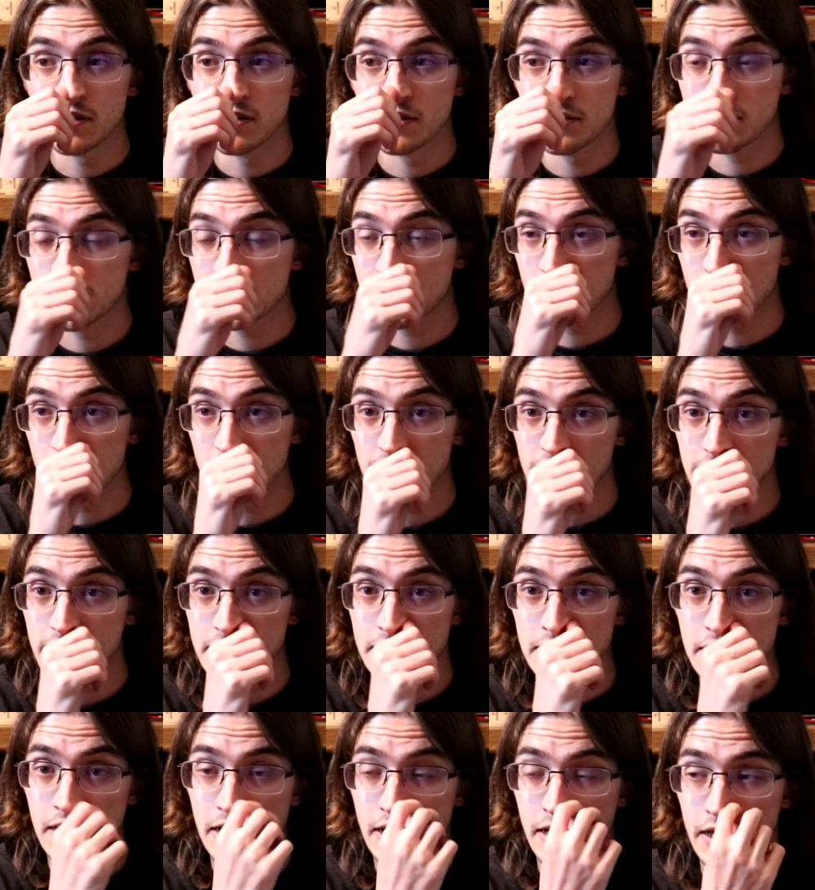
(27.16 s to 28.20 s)

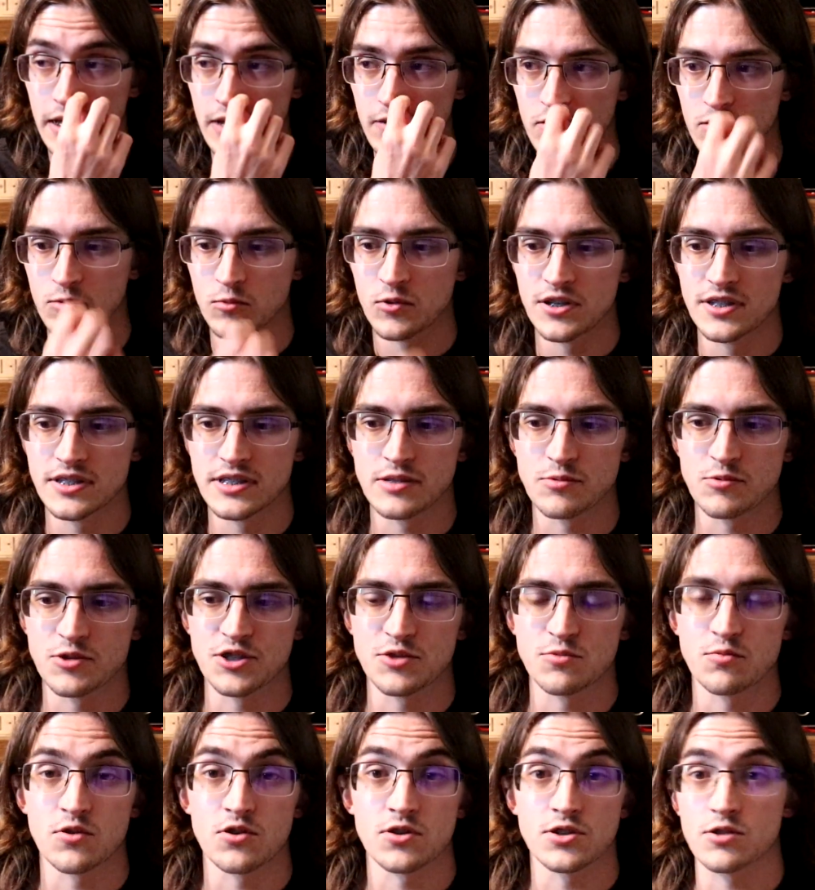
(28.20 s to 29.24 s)
series, even ones
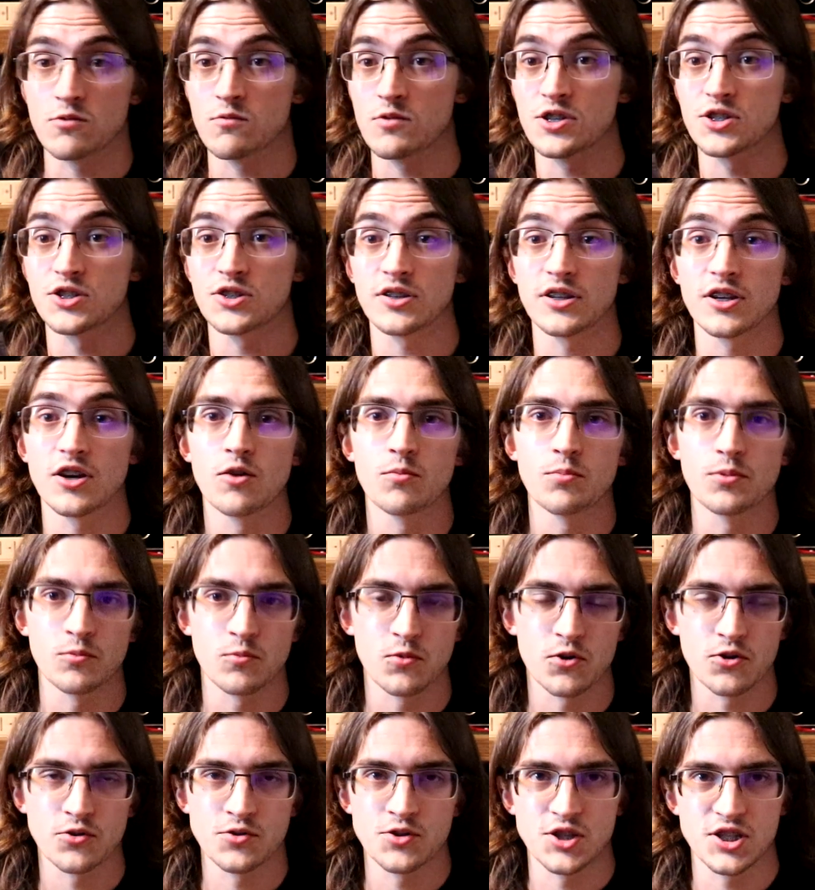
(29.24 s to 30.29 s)
which weren't originally open
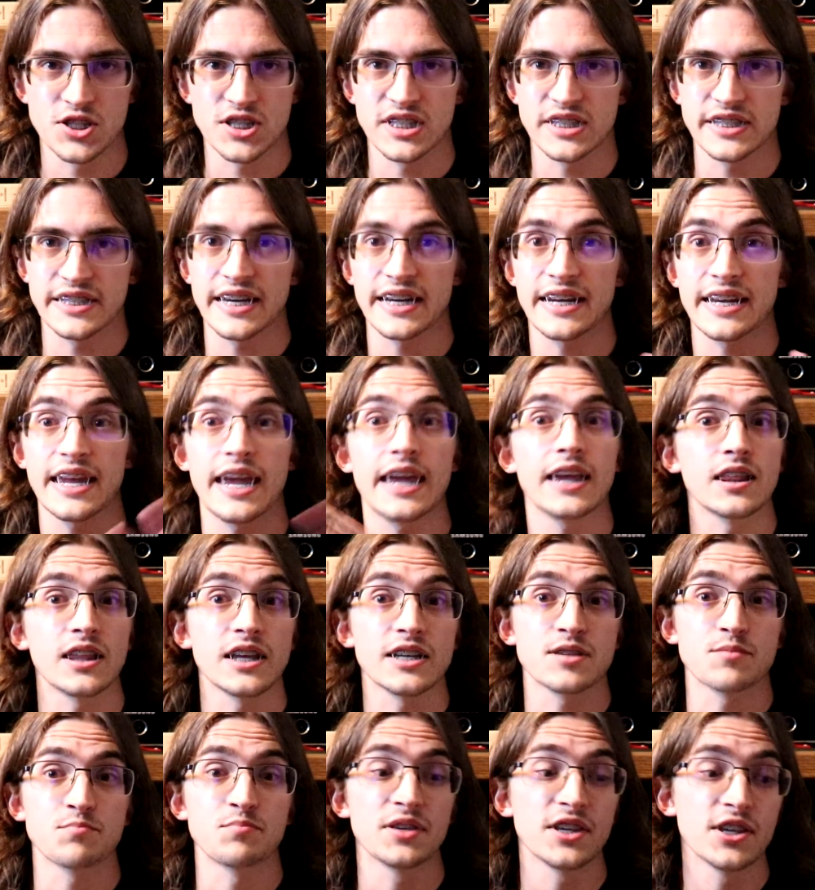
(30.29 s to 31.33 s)
world, just decided, hey,
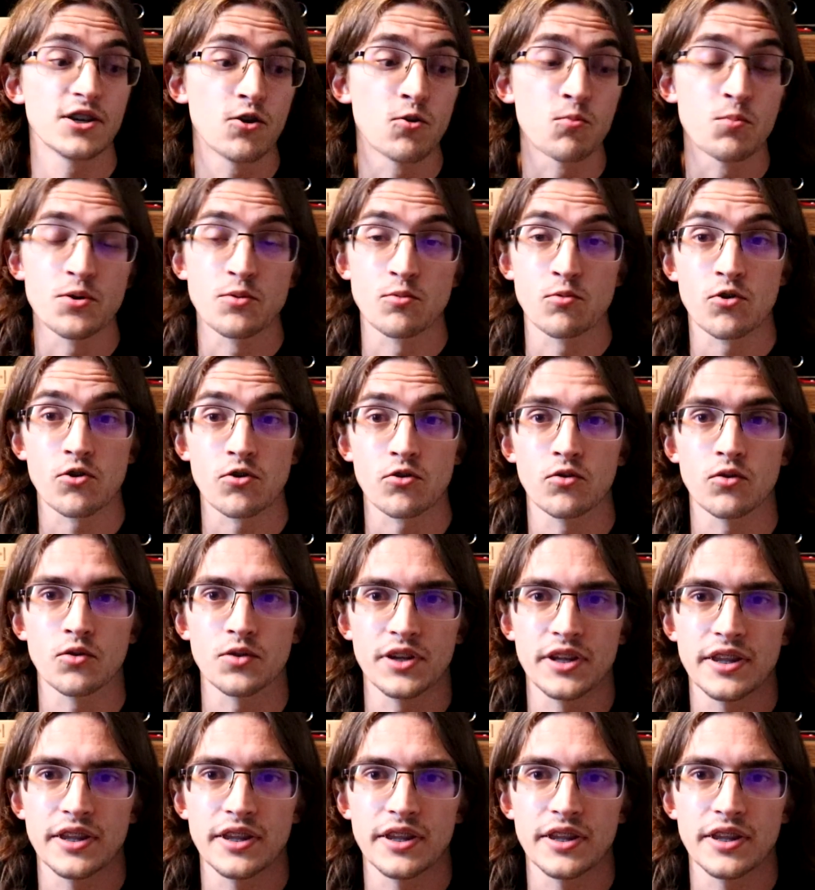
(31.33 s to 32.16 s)
let's be open world.